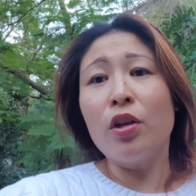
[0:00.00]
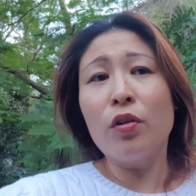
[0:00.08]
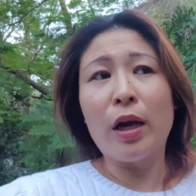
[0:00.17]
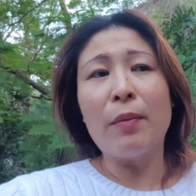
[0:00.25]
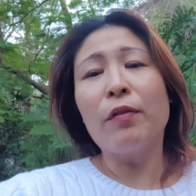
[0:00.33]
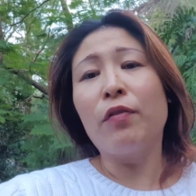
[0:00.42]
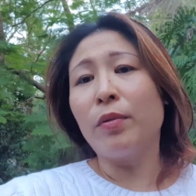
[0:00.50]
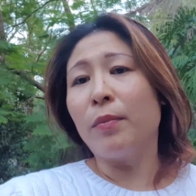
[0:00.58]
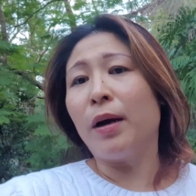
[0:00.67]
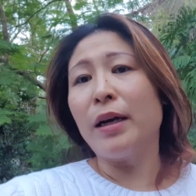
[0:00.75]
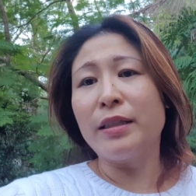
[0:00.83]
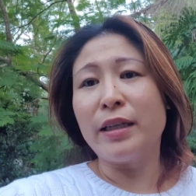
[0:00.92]
you're coming from the
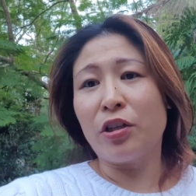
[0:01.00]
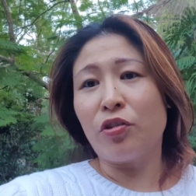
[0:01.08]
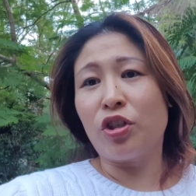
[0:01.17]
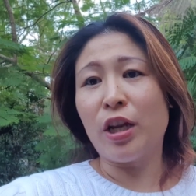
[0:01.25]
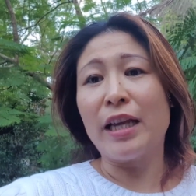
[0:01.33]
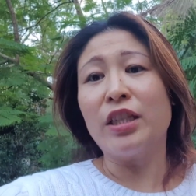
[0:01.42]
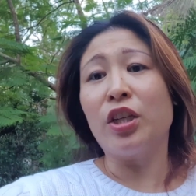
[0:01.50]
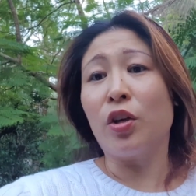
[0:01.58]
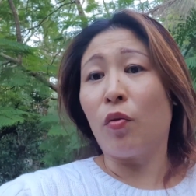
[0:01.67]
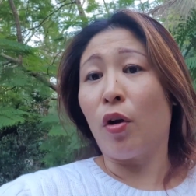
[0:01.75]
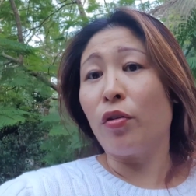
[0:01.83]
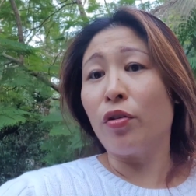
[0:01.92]
mindset you're chasing
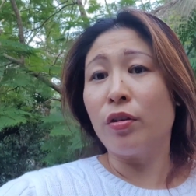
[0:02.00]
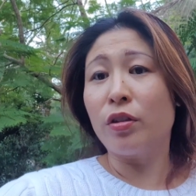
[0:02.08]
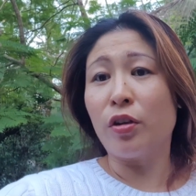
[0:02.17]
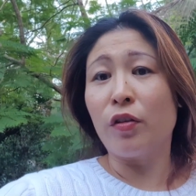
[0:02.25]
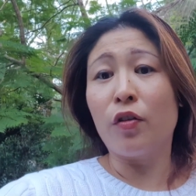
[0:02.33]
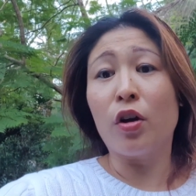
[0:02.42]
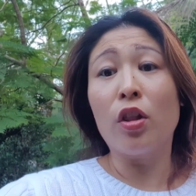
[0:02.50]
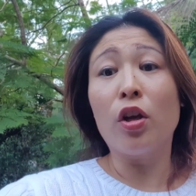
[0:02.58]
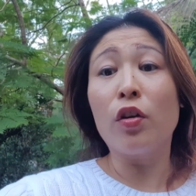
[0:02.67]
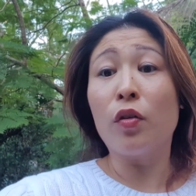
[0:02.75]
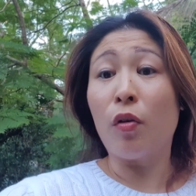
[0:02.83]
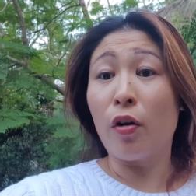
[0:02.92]
growth so you've got a
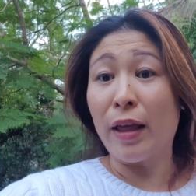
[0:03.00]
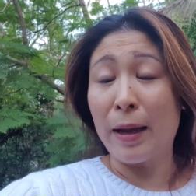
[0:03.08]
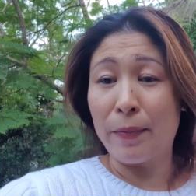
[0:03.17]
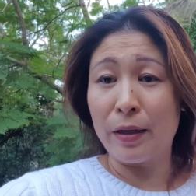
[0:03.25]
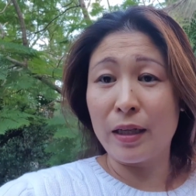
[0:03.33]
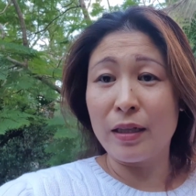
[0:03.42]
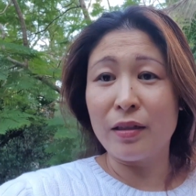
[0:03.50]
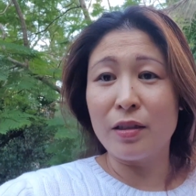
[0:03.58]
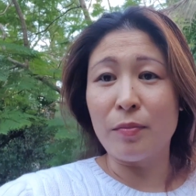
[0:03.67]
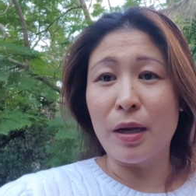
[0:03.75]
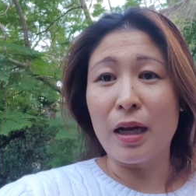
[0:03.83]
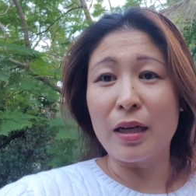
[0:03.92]
lot of growth happening in
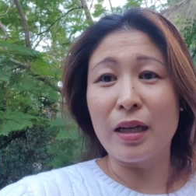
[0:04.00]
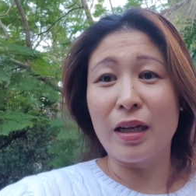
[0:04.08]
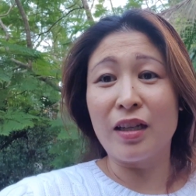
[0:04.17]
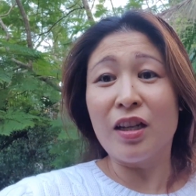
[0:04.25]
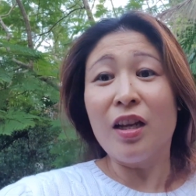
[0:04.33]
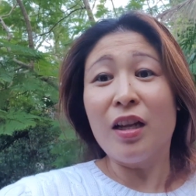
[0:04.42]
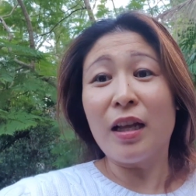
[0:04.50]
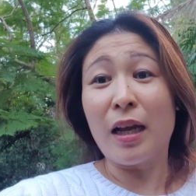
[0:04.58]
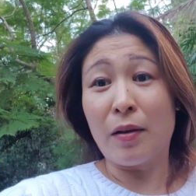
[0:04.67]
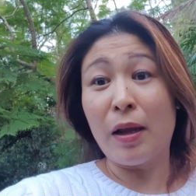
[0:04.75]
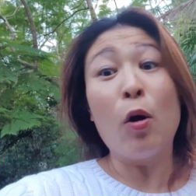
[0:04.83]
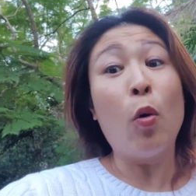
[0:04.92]
this market
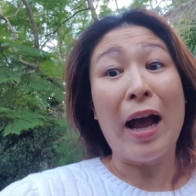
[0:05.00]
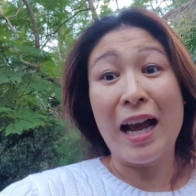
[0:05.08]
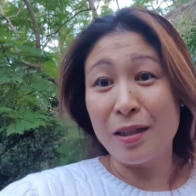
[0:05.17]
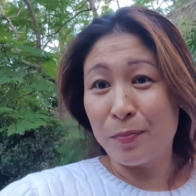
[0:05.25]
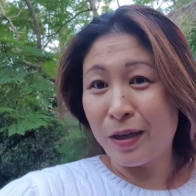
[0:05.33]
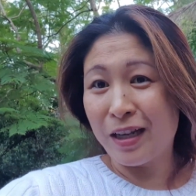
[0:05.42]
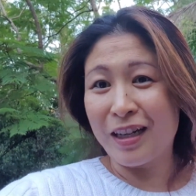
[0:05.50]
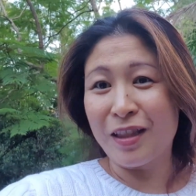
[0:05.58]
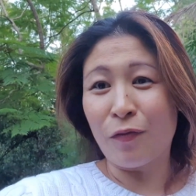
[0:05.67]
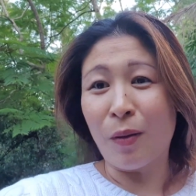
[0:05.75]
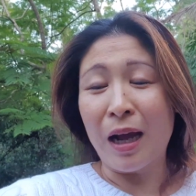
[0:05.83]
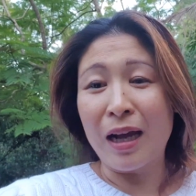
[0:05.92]
uh, or has been in
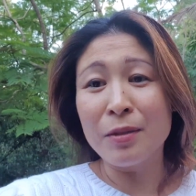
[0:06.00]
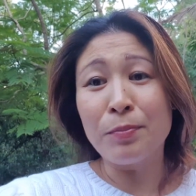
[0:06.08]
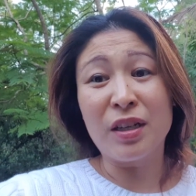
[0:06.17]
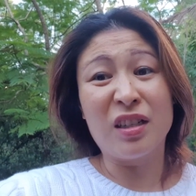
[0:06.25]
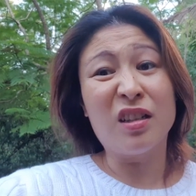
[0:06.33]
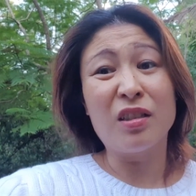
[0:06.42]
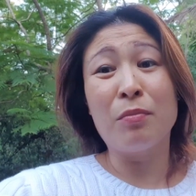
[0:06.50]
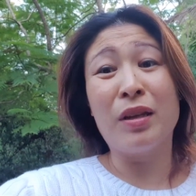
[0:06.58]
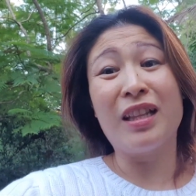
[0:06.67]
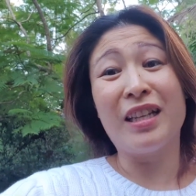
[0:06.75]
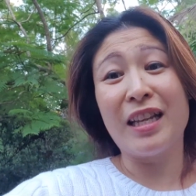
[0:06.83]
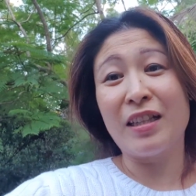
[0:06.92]
the past but it doesn't
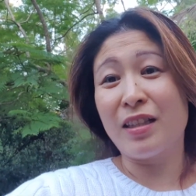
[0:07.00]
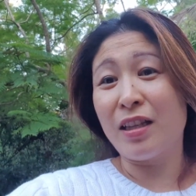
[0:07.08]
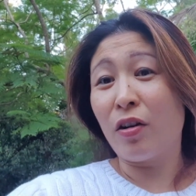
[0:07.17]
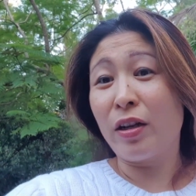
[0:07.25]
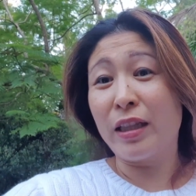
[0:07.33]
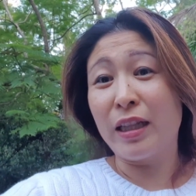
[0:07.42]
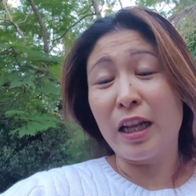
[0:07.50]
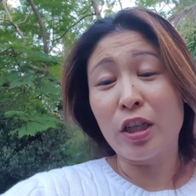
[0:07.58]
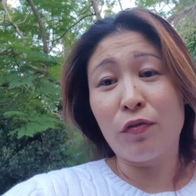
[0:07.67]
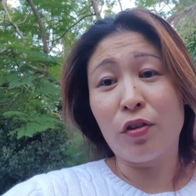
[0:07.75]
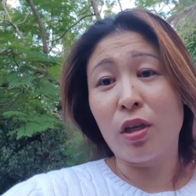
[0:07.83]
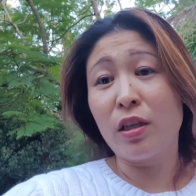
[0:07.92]
mean that necessarily in the
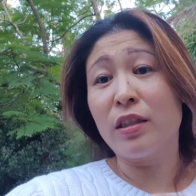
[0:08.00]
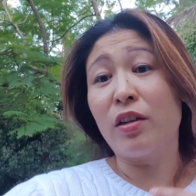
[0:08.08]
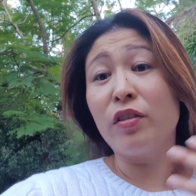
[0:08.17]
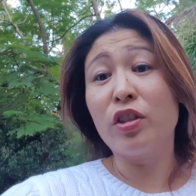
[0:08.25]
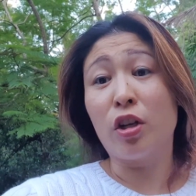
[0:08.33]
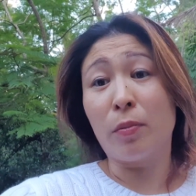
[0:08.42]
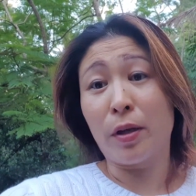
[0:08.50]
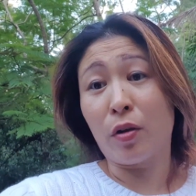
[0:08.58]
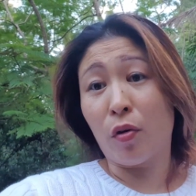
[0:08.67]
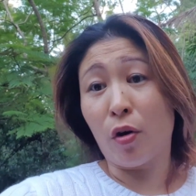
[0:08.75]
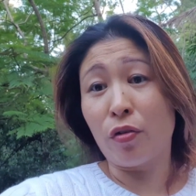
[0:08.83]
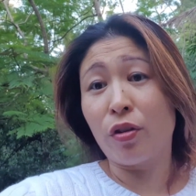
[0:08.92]
next few years there is going to be
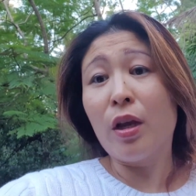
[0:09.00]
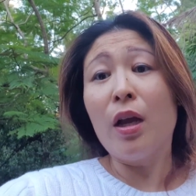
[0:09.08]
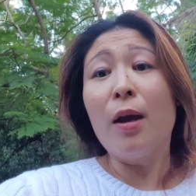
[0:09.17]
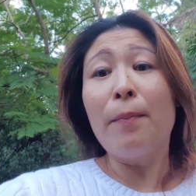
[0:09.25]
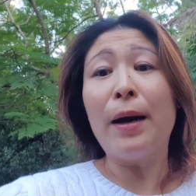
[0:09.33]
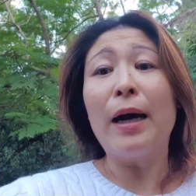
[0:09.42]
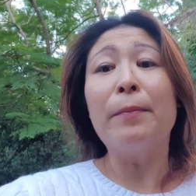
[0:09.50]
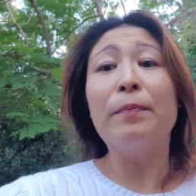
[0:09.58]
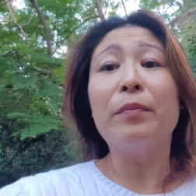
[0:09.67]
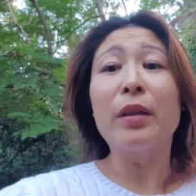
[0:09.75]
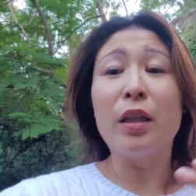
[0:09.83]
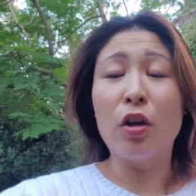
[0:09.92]
growth but
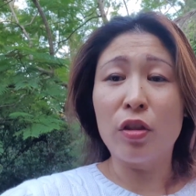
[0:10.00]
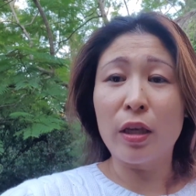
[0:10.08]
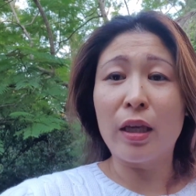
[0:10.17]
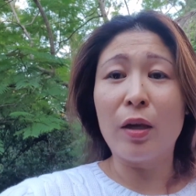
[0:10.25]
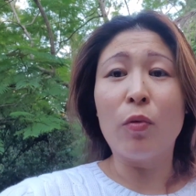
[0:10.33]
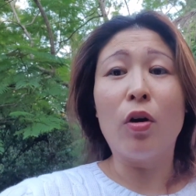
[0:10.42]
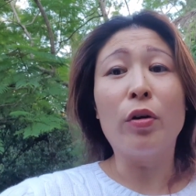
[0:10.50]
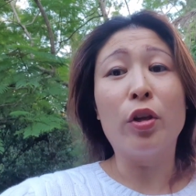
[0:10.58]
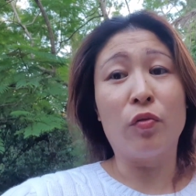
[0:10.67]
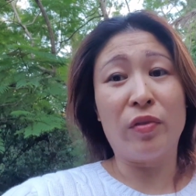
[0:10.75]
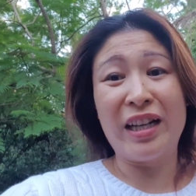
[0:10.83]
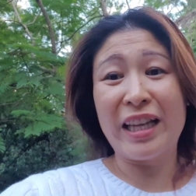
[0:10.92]
you're thinking, well,
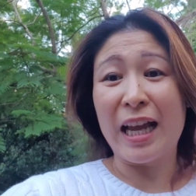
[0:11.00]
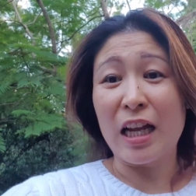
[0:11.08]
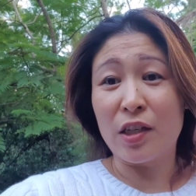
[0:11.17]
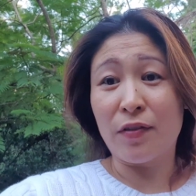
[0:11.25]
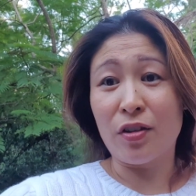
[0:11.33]
you're really cash